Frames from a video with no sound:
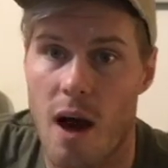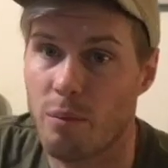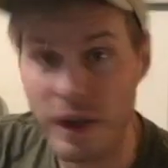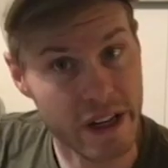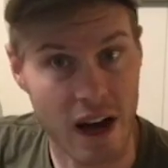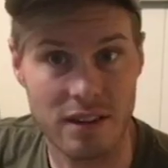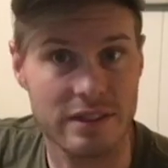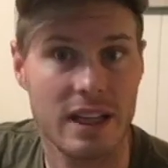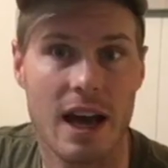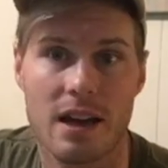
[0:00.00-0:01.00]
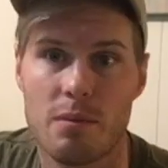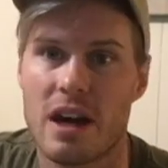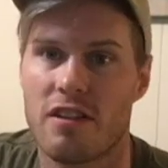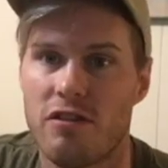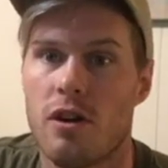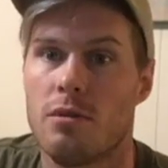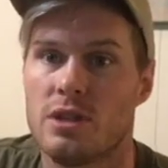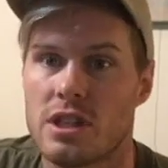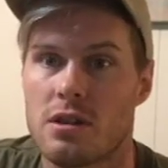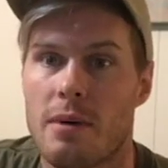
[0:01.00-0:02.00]
I'm pretty confident I can make a
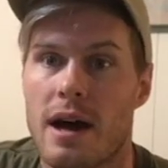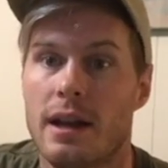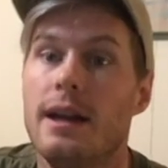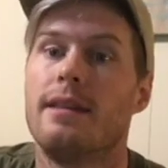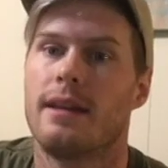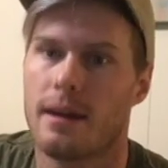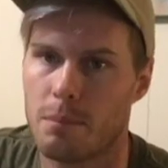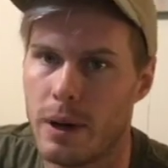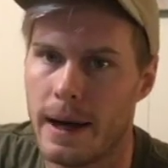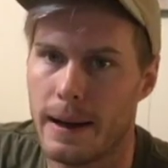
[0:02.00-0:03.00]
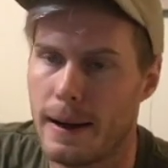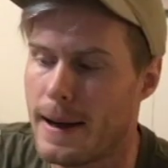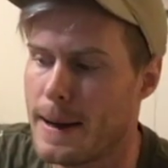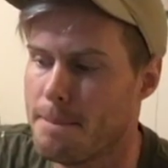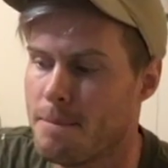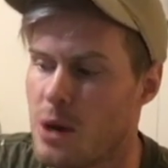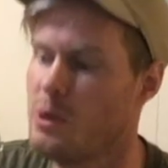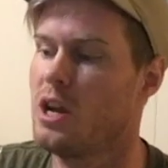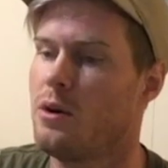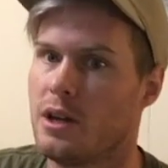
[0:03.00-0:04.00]
foam just about anything, but
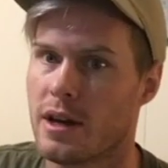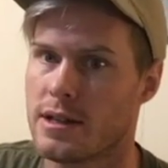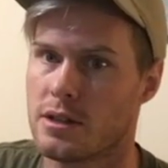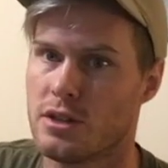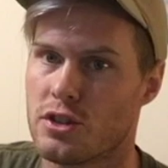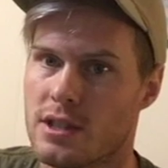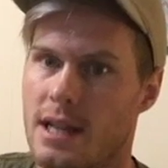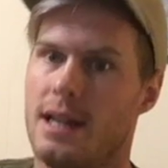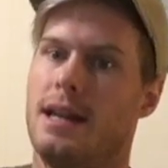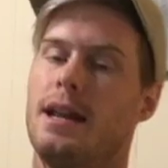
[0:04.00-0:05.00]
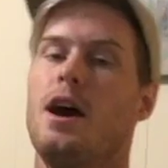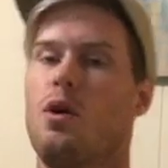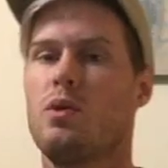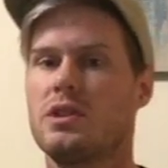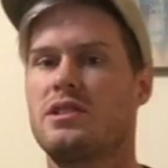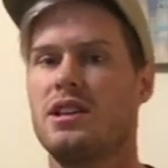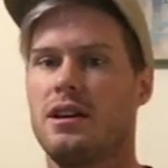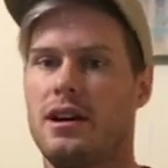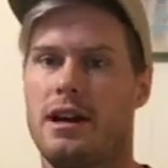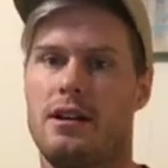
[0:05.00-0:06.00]
let me know what you guys are interested in. We'll
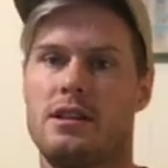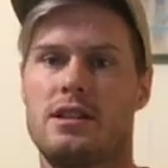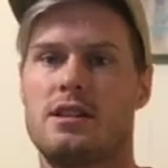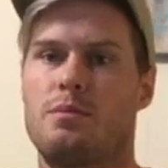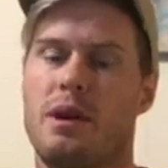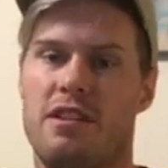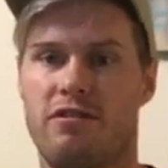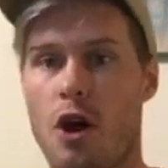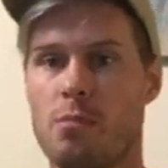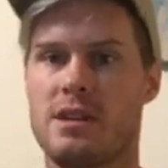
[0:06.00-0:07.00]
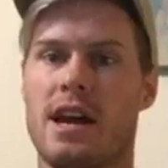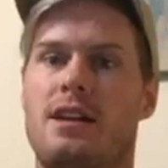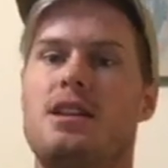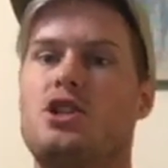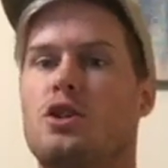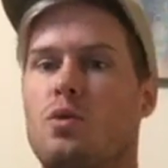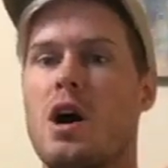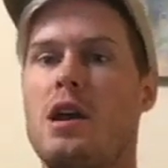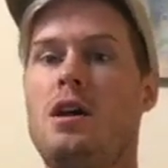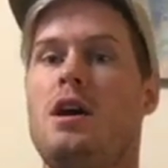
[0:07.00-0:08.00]
see you later. This has been Foam Technician
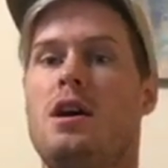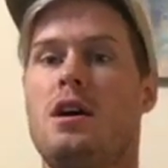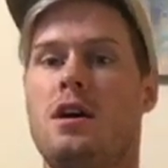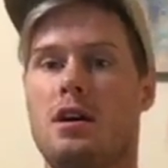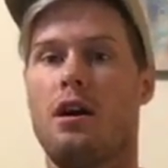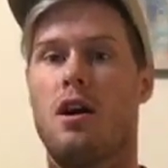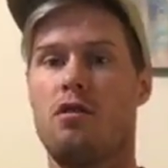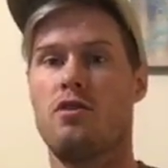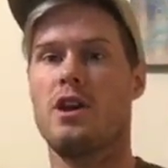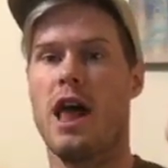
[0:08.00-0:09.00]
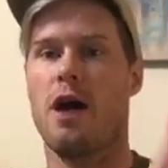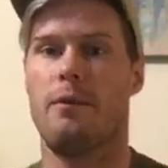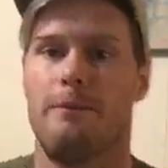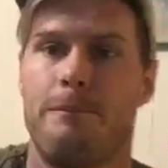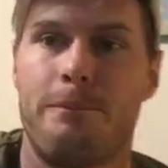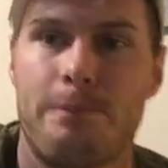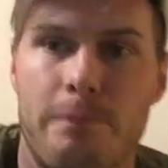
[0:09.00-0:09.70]
1, over and out.